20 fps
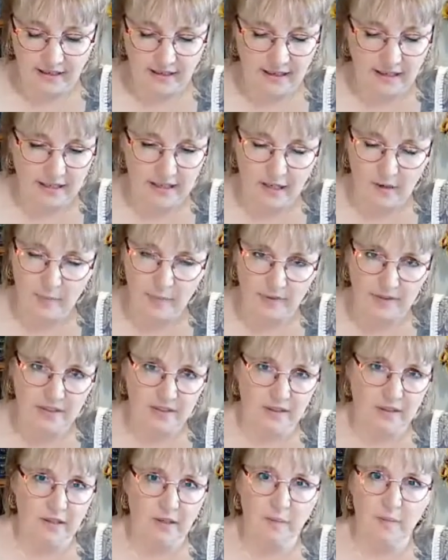Incubus,
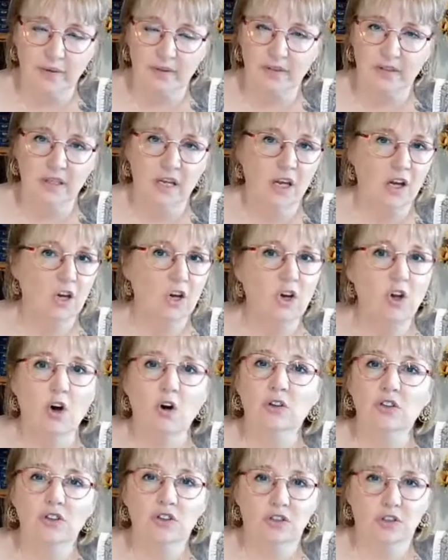Succubus,
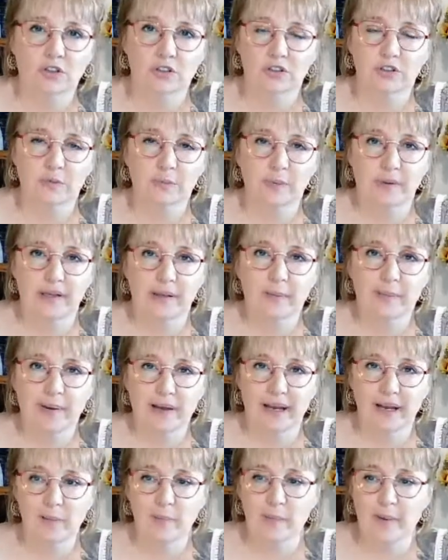lots and lots of brilliant
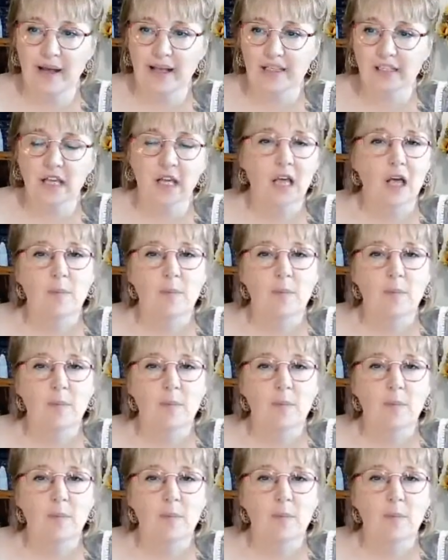pagan bands.